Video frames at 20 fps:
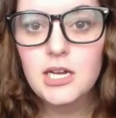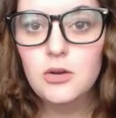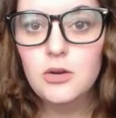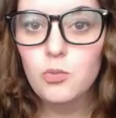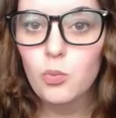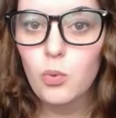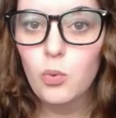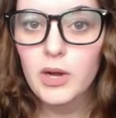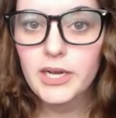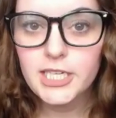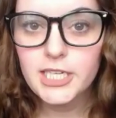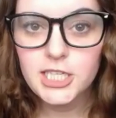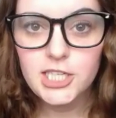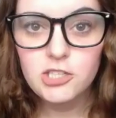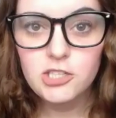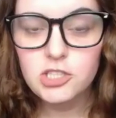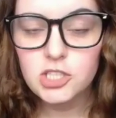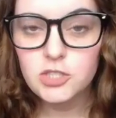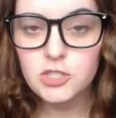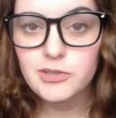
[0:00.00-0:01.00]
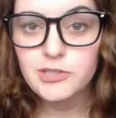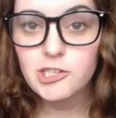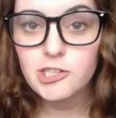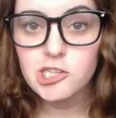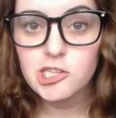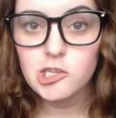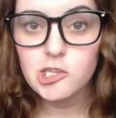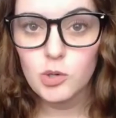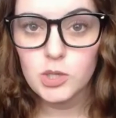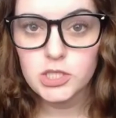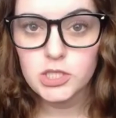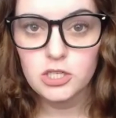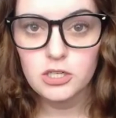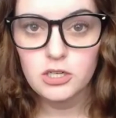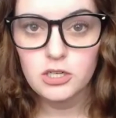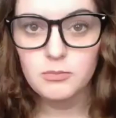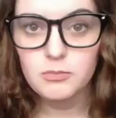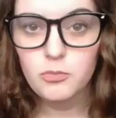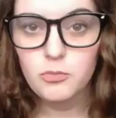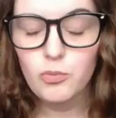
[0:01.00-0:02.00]
what can you do in the short
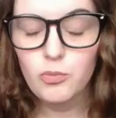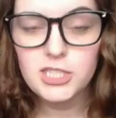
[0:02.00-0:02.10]
term?